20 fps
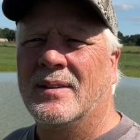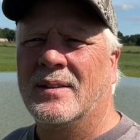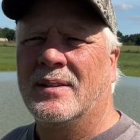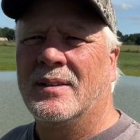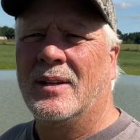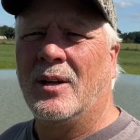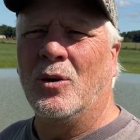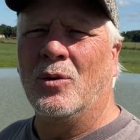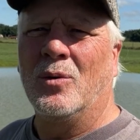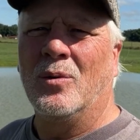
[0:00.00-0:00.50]

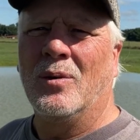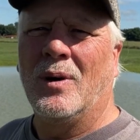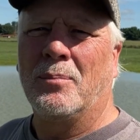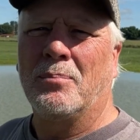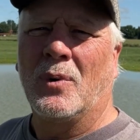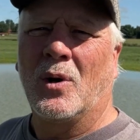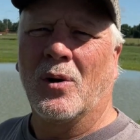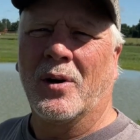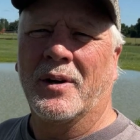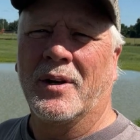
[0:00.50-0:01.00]
Hello, I'm
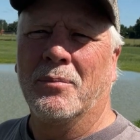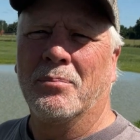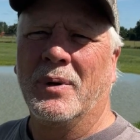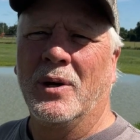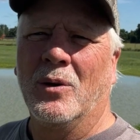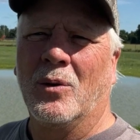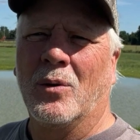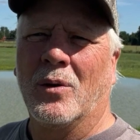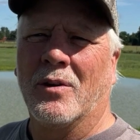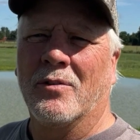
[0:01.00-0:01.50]
Mark at
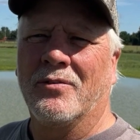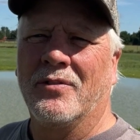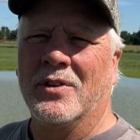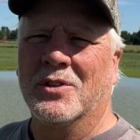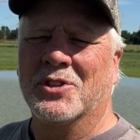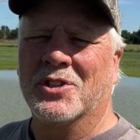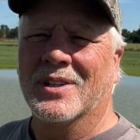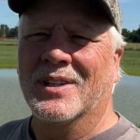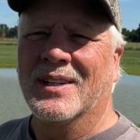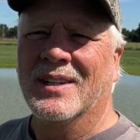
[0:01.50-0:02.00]
BOR
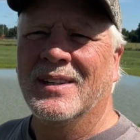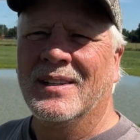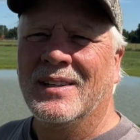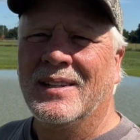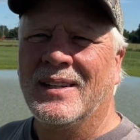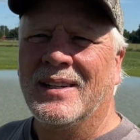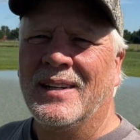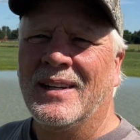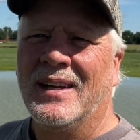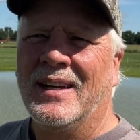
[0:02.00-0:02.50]
Fishing.
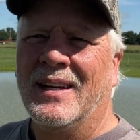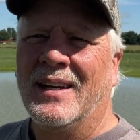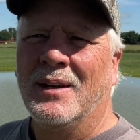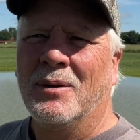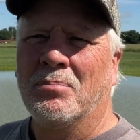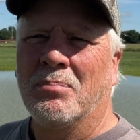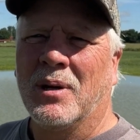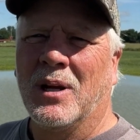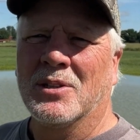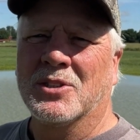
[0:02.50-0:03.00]

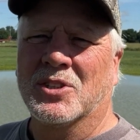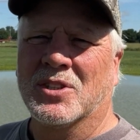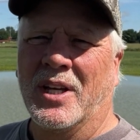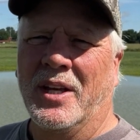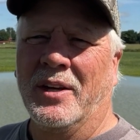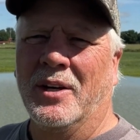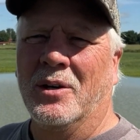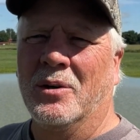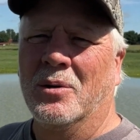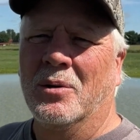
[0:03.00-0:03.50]

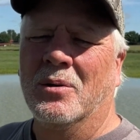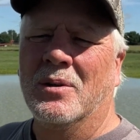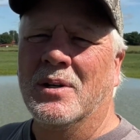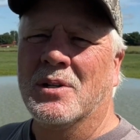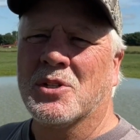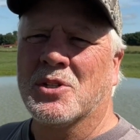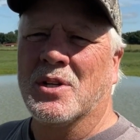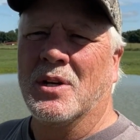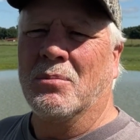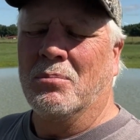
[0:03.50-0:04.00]
Plusinno
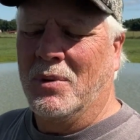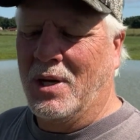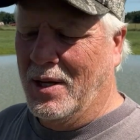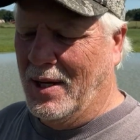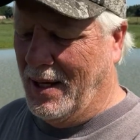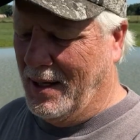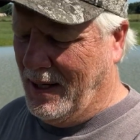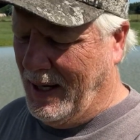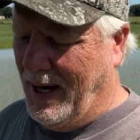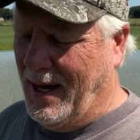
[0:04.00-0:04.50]
sent me
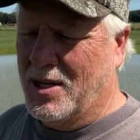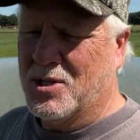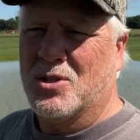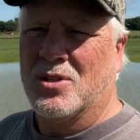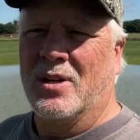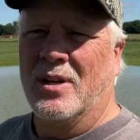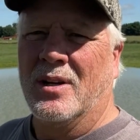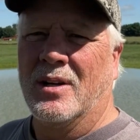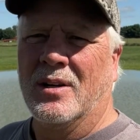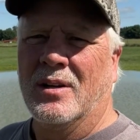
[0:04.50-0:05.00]
a cast
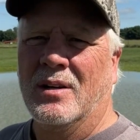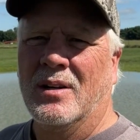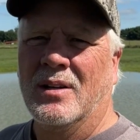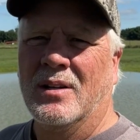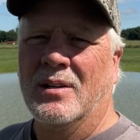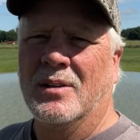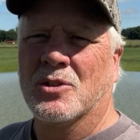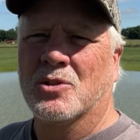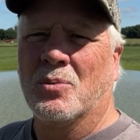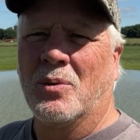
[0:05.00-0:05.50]
net.
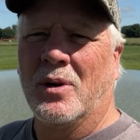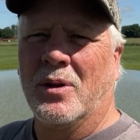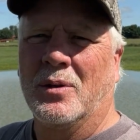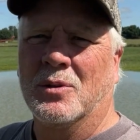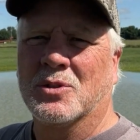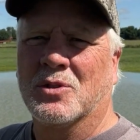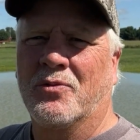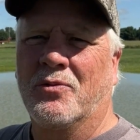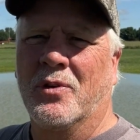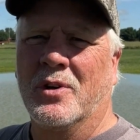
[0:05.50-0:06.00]
It's one of
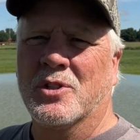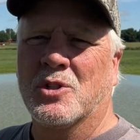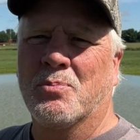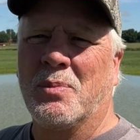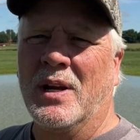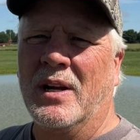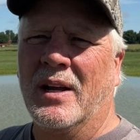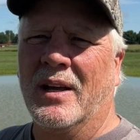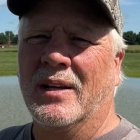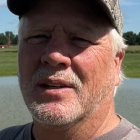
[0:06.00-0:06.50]
those
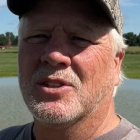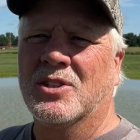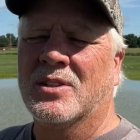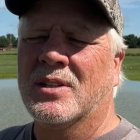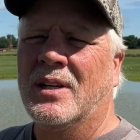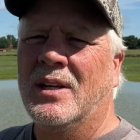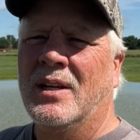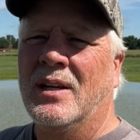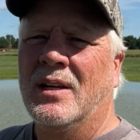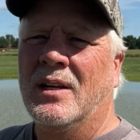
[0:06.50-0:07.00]
frisbee nets
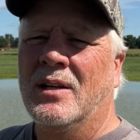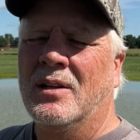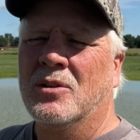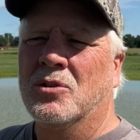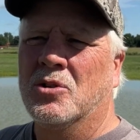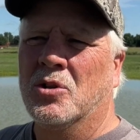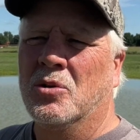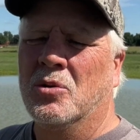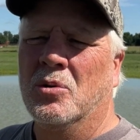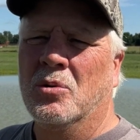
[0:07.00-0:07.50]

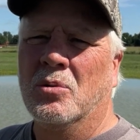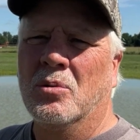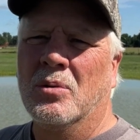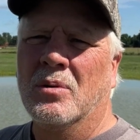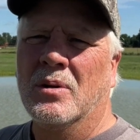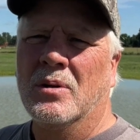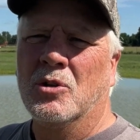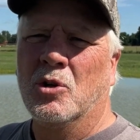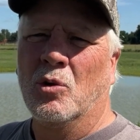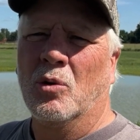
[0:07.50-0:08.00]
to
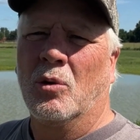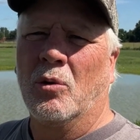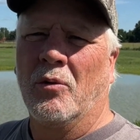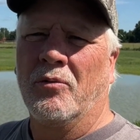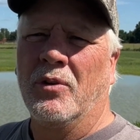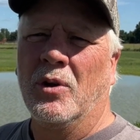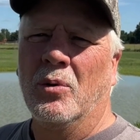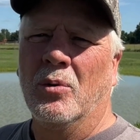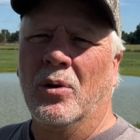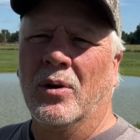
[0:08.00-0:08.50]
do a
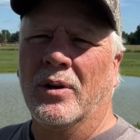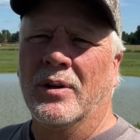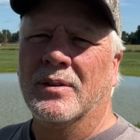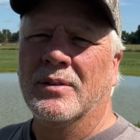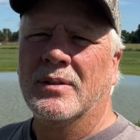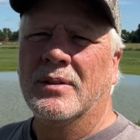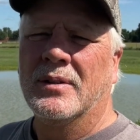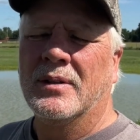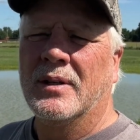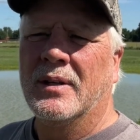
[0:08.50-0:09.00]
review on.
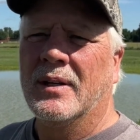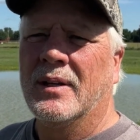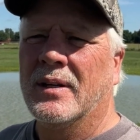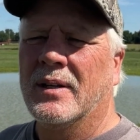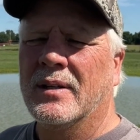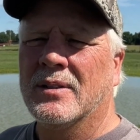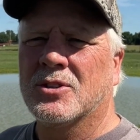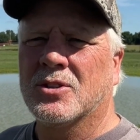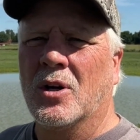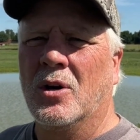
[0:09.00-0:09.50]

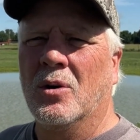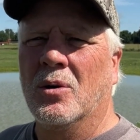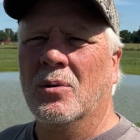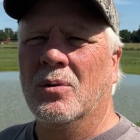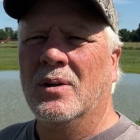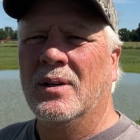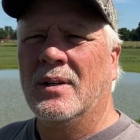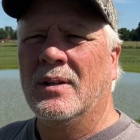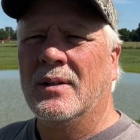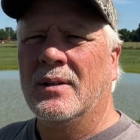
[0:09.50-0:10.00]
So
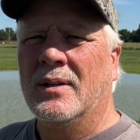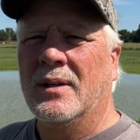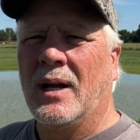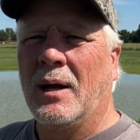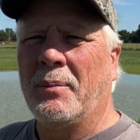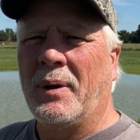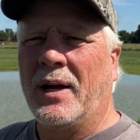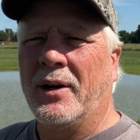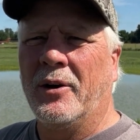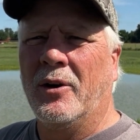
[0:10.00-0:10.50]

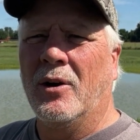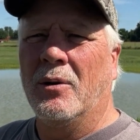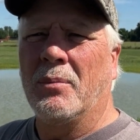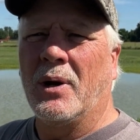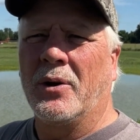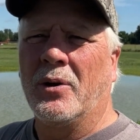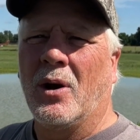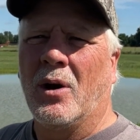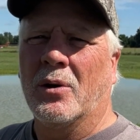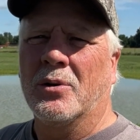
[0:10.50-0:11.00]
I'm out here at
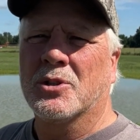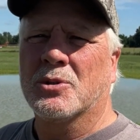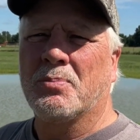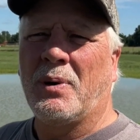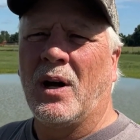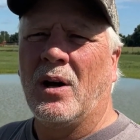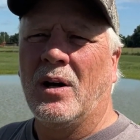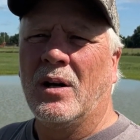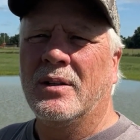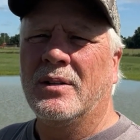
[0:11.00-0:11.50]
my daughter's
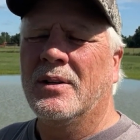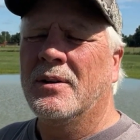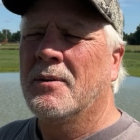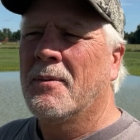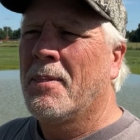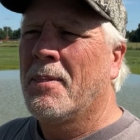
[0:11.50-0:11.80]
pond